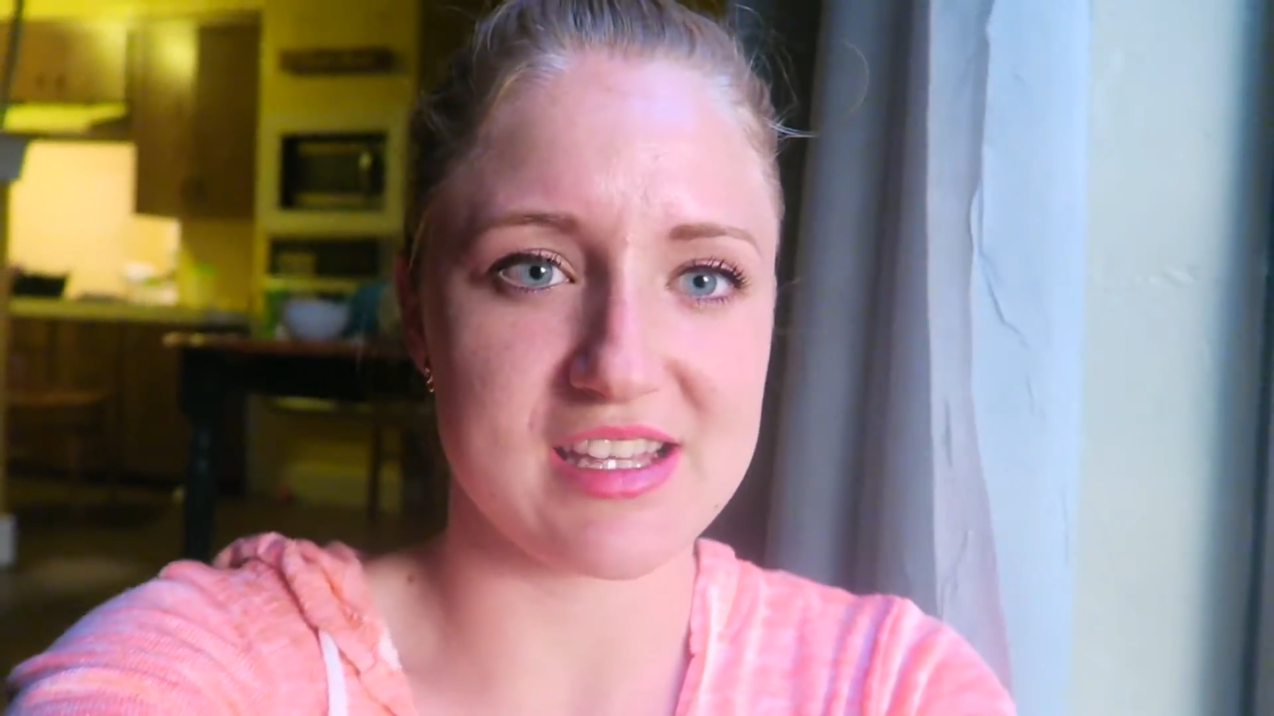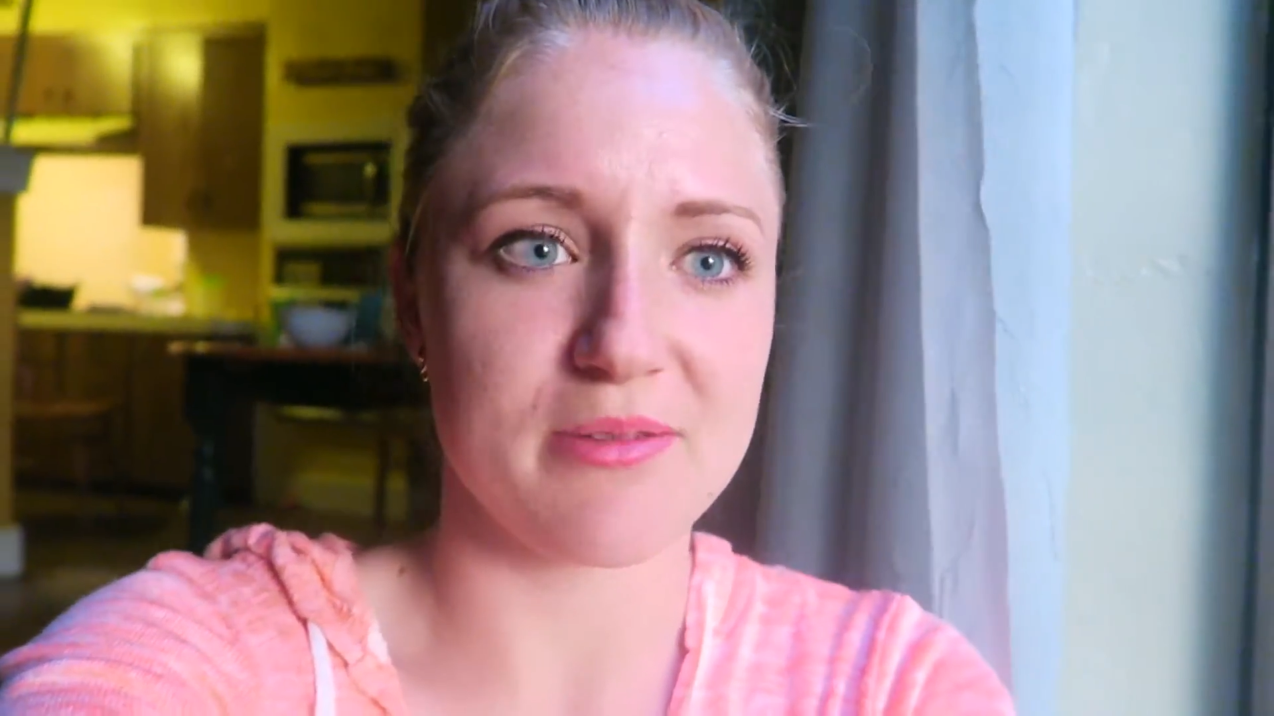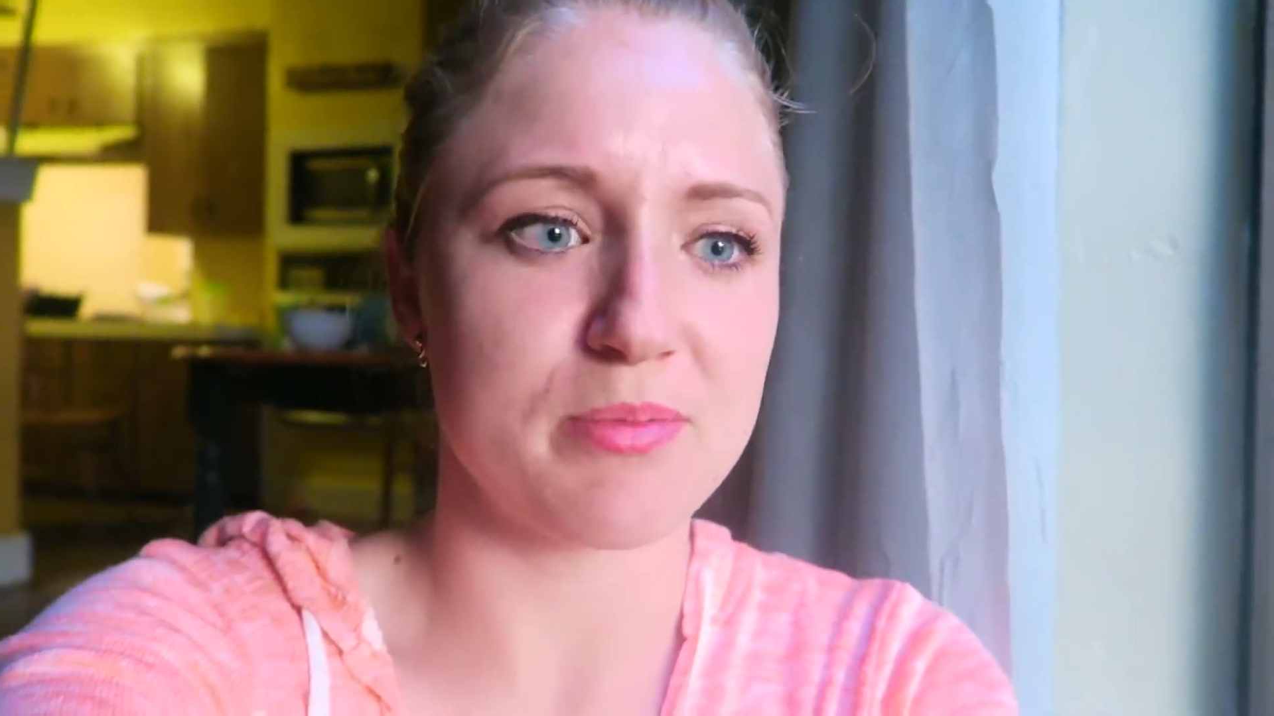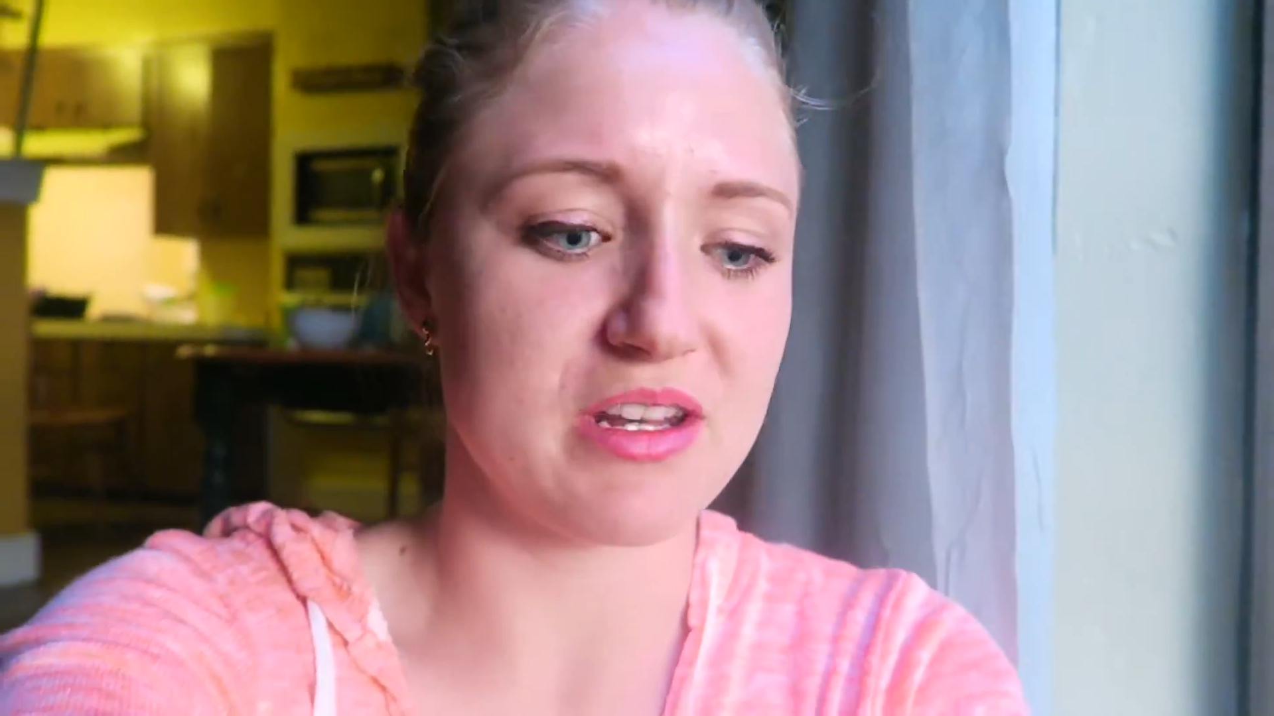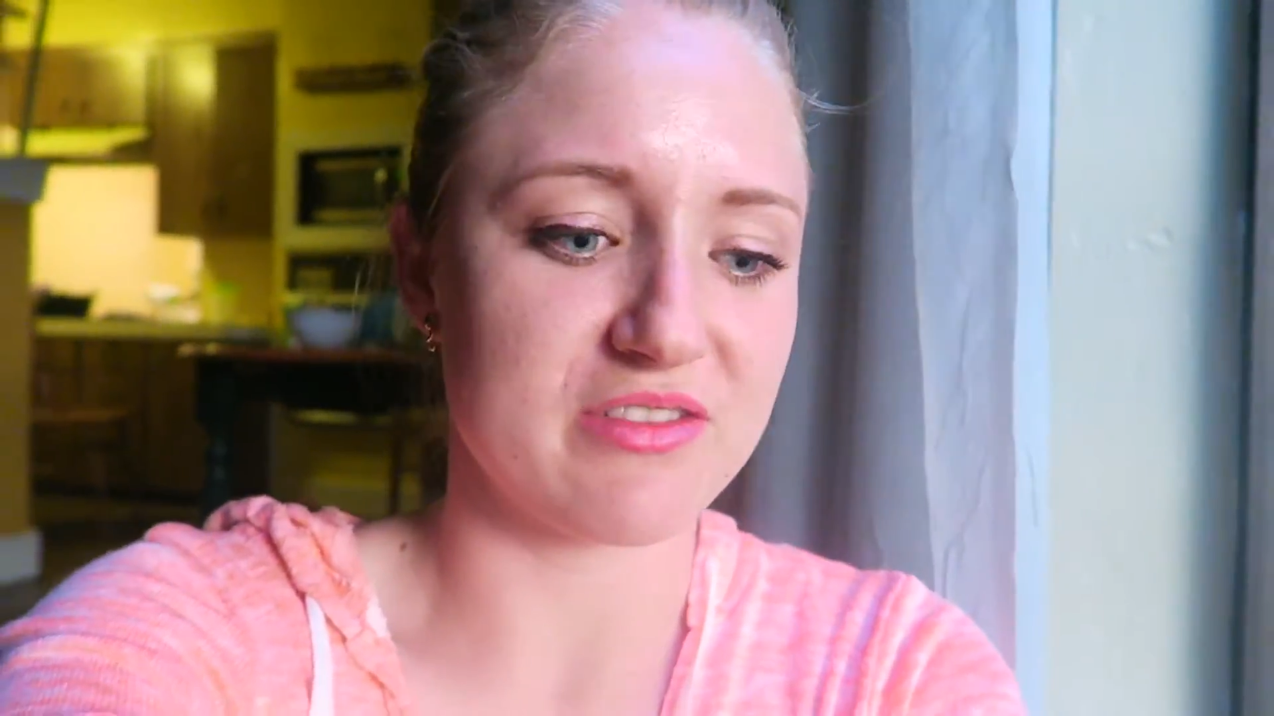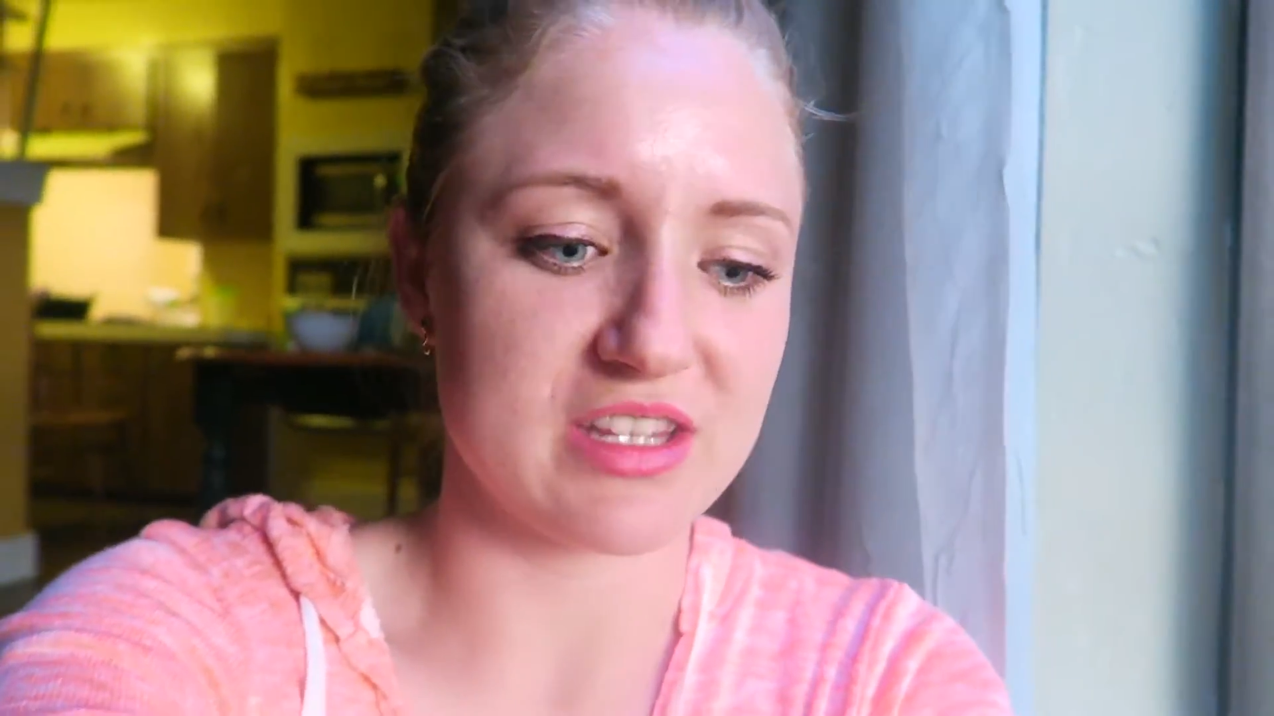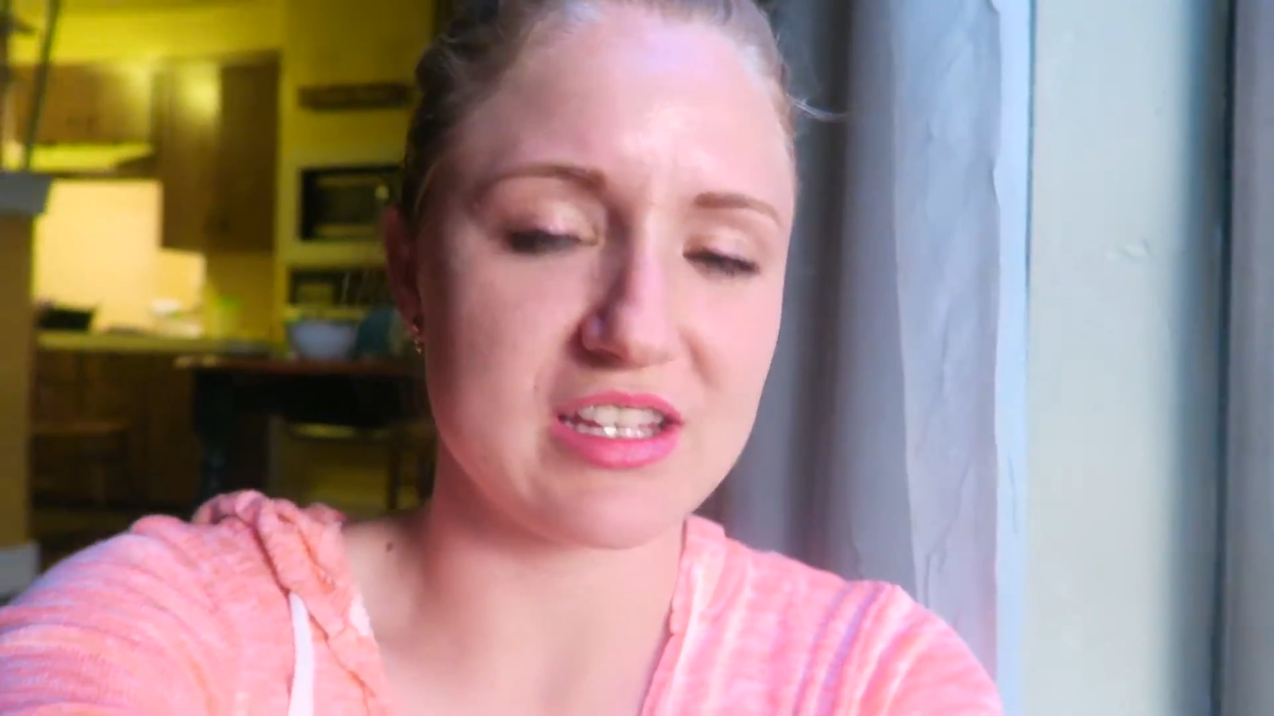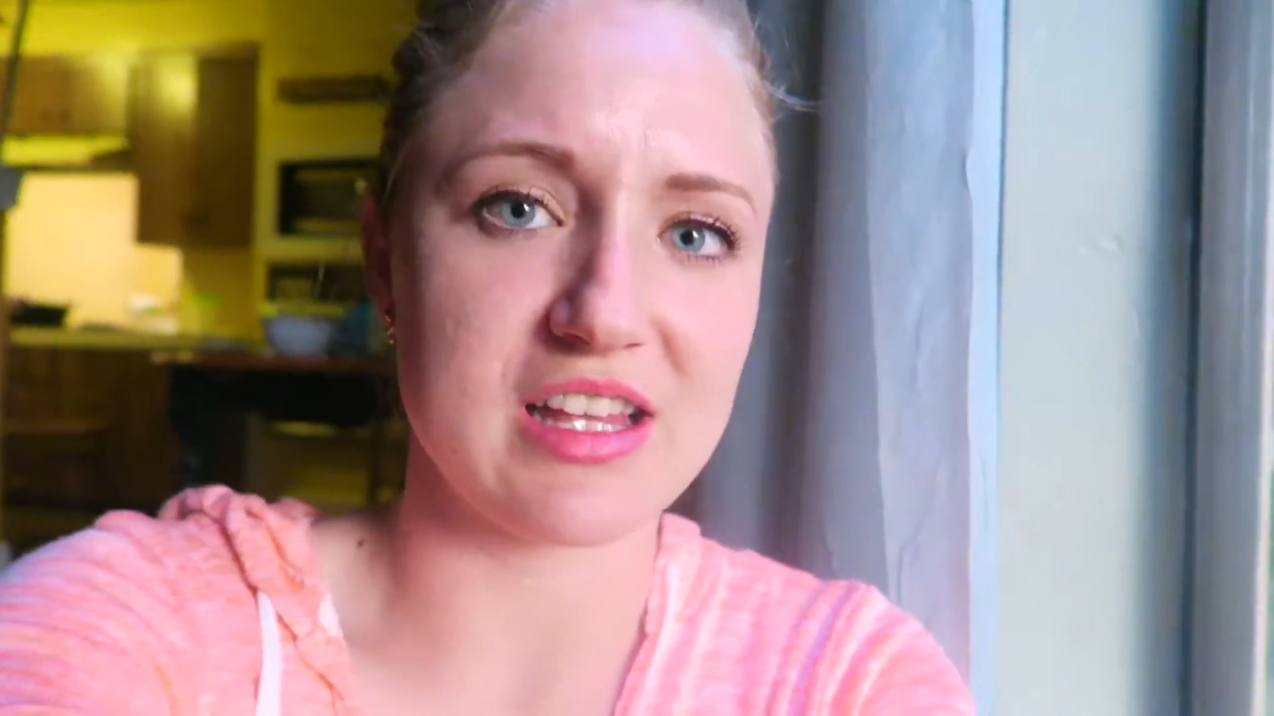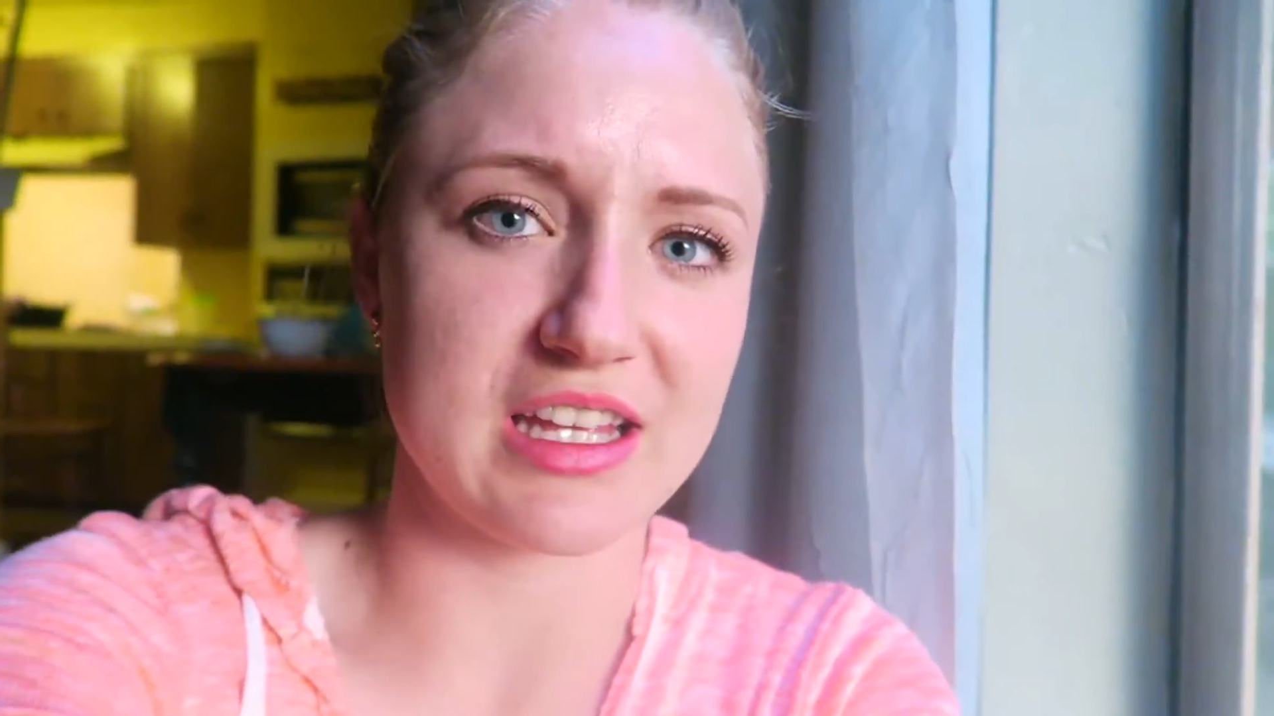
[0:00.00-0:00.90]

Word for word: up and everything